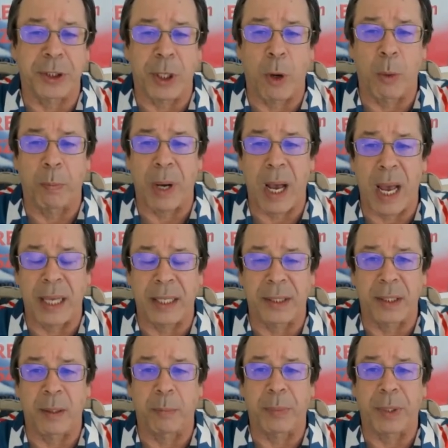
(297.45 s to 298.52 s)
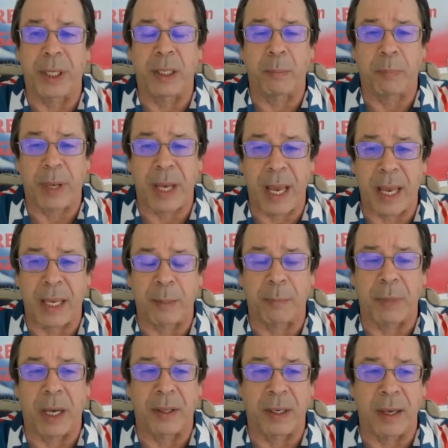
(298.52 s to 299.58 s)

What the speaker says: Joe Biden, and being paid by the